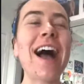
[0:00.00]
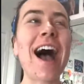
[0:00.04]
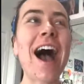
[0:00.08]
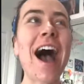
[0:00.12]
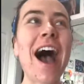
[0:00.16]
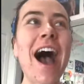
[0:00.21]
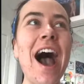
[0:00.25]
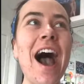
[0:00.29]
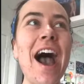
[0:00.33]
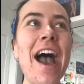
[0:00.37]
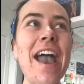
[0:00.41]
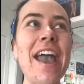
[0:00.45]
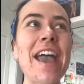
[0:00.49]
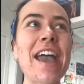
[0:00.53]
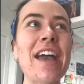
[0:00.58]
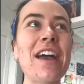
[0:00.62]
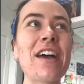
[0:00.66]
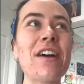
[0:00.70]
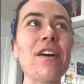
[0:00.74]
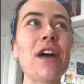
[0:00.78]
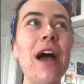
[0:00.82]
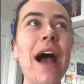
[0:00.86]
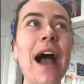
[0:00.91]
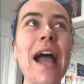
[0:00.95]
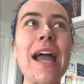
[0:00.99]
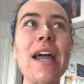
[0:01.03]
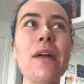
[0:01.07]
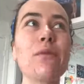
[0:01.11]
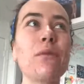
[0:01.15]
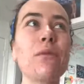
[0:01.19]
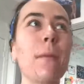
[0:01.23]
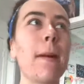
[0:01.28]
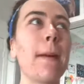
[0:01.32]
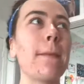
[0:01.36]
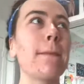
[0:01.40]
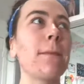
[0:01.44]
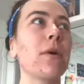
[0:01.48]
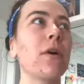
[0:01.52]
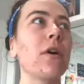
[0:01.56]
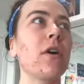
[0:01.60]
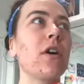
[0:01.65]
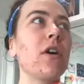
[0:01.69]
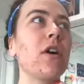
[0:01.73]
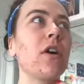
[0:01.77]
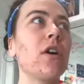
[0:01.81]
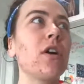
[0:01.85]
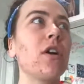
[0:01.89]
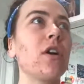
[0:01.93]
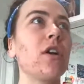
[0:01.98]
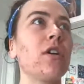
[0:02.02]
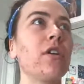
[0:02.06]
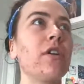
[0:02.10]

I remember